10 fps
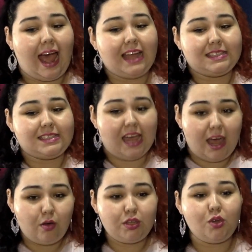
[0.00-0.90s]
I
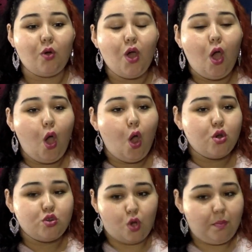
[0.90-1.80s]
tell you,
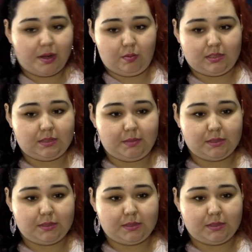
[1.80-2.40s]
nobody wants to